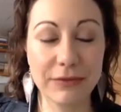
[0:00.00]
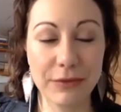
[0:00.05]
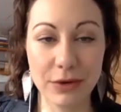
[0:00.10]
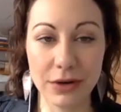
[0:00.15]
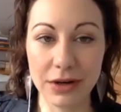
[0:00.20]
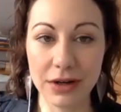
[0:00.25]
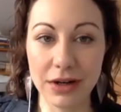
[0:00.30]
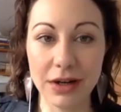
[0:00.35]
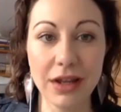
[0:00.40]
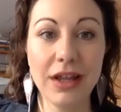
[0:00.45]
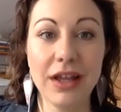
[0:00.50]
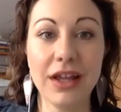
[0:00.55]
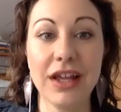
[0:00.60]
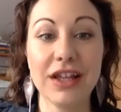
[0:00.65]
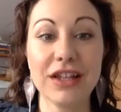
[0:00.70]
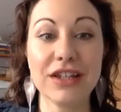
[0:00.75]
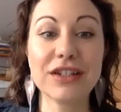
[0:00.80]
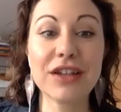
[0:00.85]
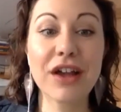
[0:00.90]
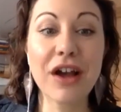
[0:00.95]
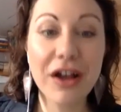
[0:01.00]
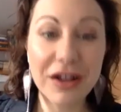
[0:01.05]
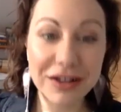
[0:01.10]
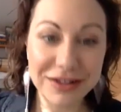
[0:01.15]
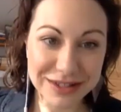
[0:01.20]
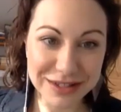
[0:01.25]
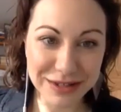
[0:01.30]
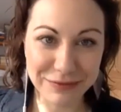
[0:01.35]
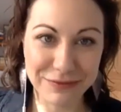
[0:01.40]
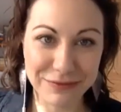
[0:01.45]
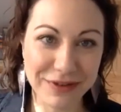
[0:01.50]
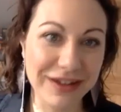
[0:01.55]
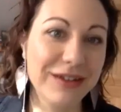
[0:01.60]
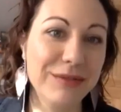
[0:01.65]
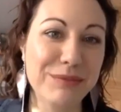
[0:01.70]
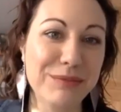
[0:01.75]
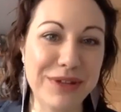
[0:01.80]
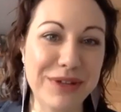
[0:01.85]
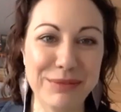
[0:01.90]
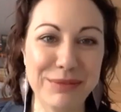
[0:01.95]
for tons of
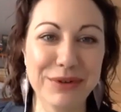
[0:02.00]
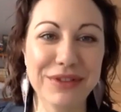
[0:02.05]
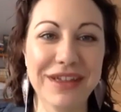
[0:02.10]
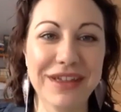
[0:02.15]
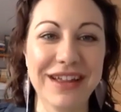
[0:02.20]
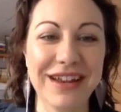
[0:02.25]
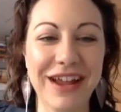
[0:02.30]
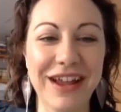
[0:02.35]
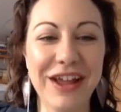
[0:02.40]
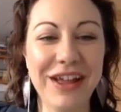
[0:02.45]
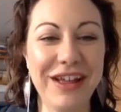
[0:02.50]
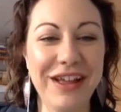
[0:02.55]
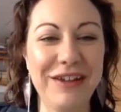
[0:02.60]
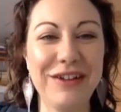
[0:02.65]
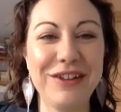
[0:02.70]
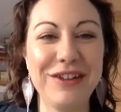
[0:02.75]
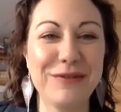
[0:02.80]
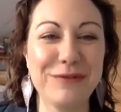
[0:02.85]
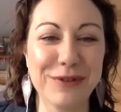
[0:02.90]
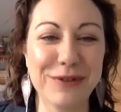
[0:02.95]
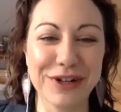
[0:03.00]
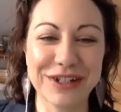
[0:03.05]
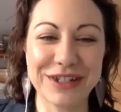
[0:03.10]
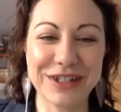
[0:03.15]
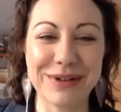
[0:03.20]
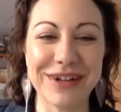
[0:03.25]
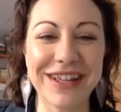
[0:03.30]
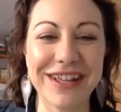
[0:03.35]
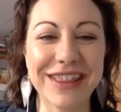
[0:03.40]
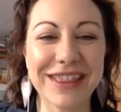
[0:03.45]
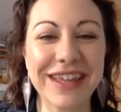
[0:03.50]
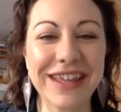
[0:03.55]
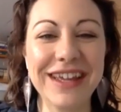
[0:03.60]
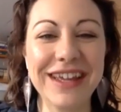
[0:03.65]
people that you've worked with.